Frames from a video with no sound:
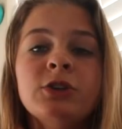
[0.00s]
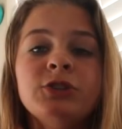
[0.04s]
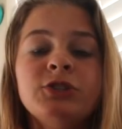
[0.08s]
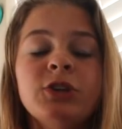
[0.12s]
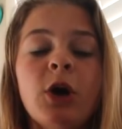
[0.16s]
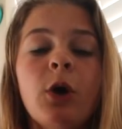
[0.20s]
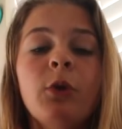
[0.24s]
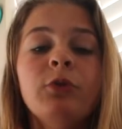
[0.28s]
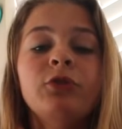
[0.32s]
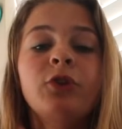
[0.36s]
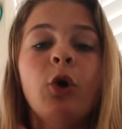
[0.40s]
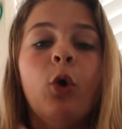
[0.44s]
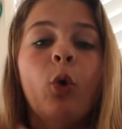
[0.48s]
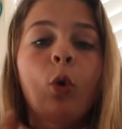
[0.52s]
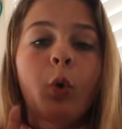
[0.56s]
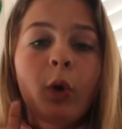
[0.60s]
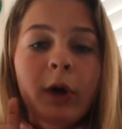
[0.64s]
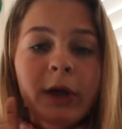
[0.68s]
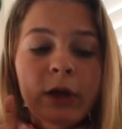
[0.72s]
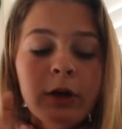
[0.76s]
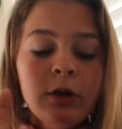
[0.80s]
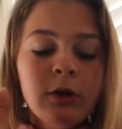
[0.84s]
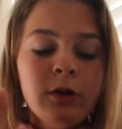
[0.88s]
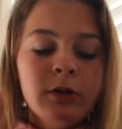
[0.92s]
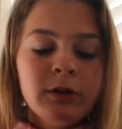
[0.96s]
So the
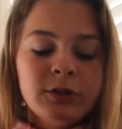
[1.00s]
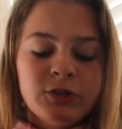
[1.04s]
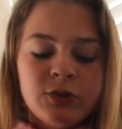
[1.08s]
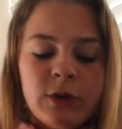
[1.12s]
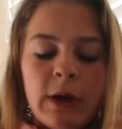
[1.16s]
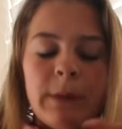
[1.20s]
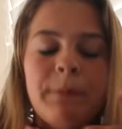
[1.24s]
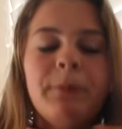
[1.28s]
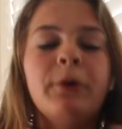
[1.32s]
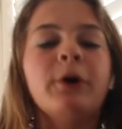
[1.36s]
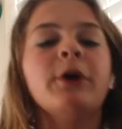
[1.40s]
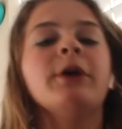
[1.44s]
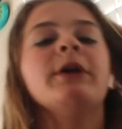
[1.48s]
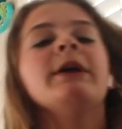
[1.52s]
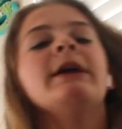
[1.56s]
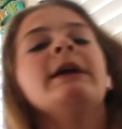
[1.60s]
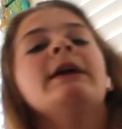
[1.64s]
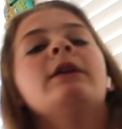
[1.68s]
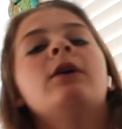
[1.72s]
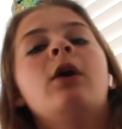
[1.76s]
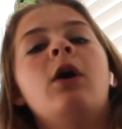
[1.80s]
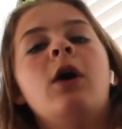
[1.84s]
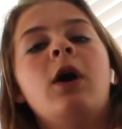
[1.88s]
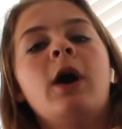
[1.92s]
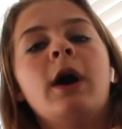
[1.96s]
oil, so I put
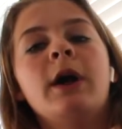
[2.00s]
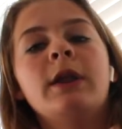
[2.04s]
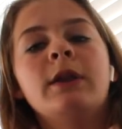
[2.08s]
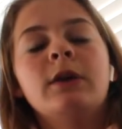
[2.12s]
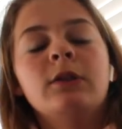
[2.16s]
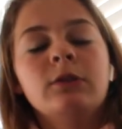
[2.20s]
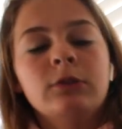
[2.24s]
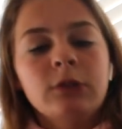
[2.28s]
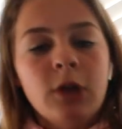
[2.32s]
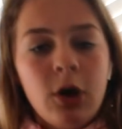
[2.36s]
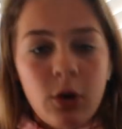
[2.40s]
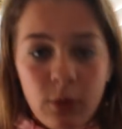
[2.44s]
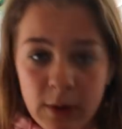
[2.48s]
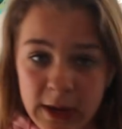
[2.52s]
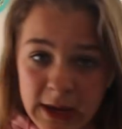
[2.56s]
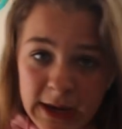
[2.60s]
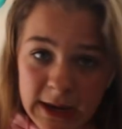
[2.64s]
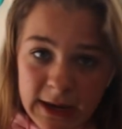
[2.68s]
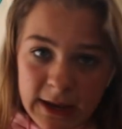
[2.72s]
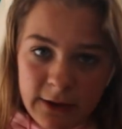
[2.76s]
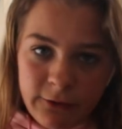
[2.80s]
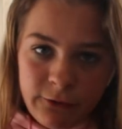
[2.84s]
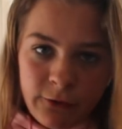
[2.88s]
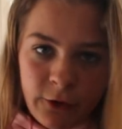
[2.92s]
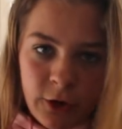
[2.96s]
it on low
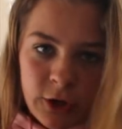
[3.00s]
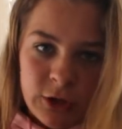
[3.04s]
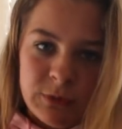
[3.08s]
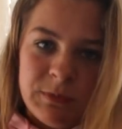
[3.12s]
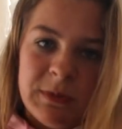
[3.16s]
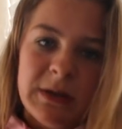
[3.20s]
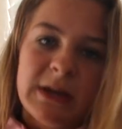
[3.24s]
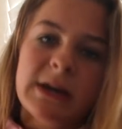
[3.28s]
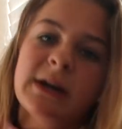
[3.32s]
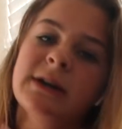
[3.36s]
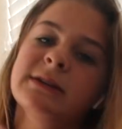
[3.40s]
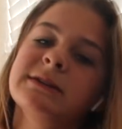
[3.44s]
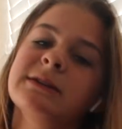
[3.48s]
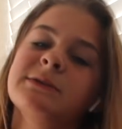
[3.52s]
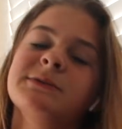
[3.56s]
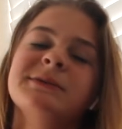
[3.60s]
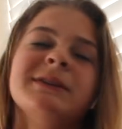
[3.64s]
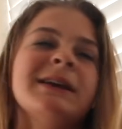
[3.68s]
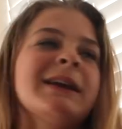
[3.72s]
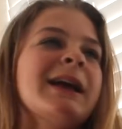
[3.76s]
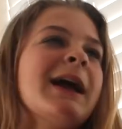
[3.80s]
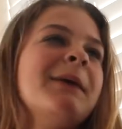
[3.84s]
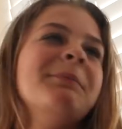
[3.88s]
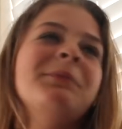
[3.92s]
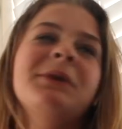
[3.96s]
heat at first because I was
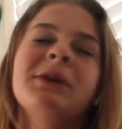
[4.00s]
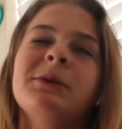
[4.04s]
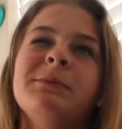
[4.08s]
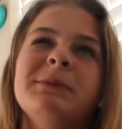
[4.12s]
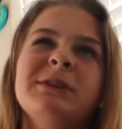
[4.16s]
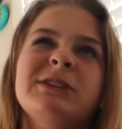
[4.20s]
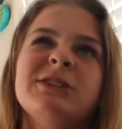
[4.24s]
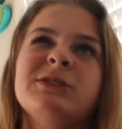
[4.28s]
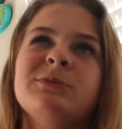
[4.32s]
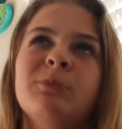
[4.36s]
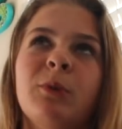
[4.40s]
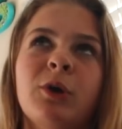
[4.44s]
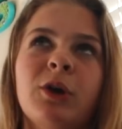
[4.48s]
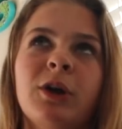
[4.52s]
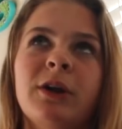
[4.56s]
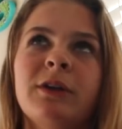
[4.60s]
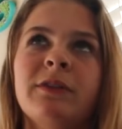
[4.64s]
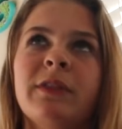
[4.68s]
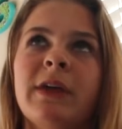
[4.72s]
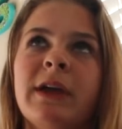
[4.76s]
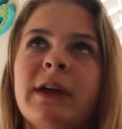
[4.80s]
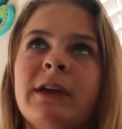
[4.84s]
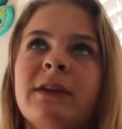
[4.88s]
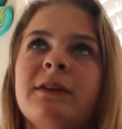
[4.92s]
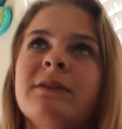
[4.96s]
like, I'm gonna be smart
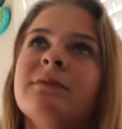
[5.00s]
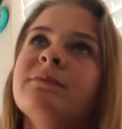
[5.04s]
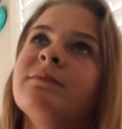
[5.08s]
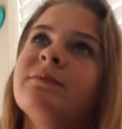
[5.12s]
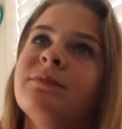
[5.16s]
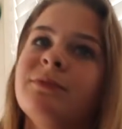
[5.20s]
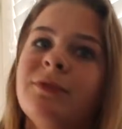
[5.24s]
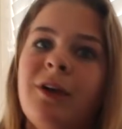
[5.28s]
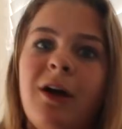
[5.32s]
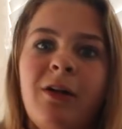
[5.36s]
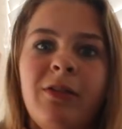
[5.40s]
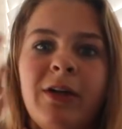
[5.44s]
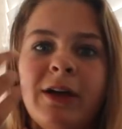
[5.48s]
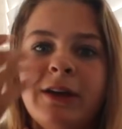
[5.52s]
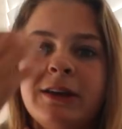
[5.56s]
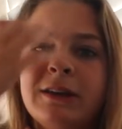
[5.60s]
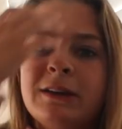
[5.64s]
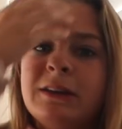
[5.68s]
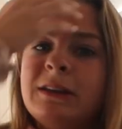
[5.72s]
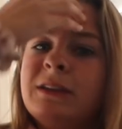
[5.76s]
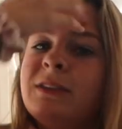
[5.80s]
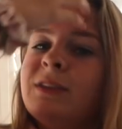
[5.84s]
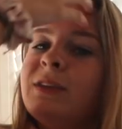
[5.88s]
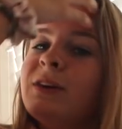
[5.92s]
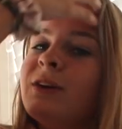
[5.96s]
and like not light
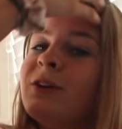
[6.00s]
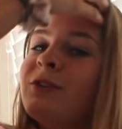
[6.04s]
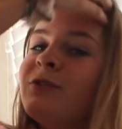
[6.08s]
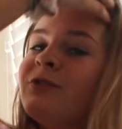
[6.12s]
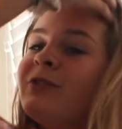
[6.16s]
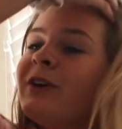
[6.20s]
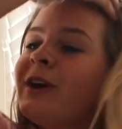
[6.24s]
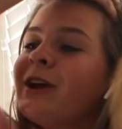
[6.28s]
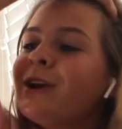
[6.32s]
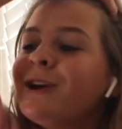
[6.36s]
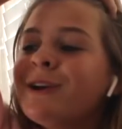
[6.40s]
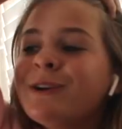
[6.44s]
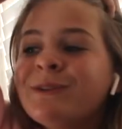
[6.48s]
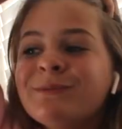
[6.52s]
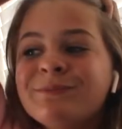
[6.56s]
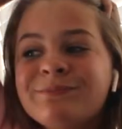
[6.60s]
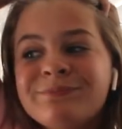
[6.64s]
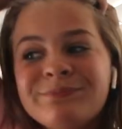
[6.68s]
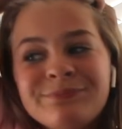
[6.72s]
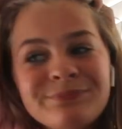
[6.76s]
anything on fire.